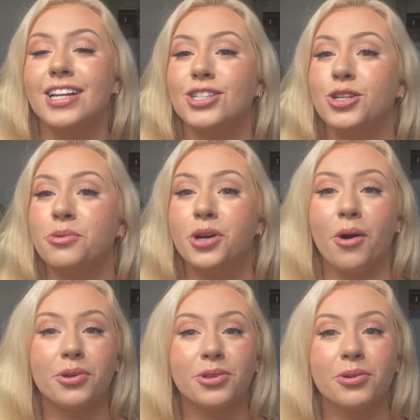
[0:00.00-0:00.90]
and you
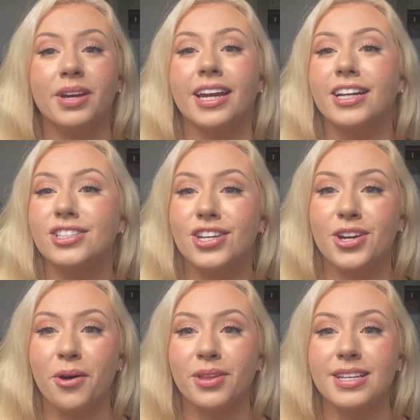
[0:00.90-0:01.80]
go through getting to
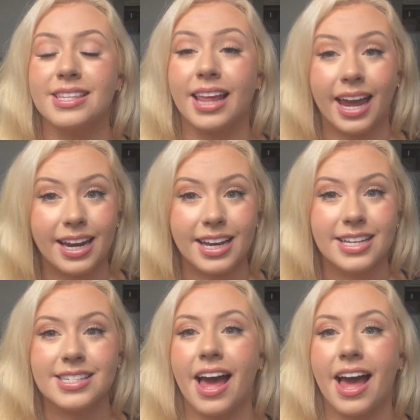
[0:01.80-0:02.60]
know these ladies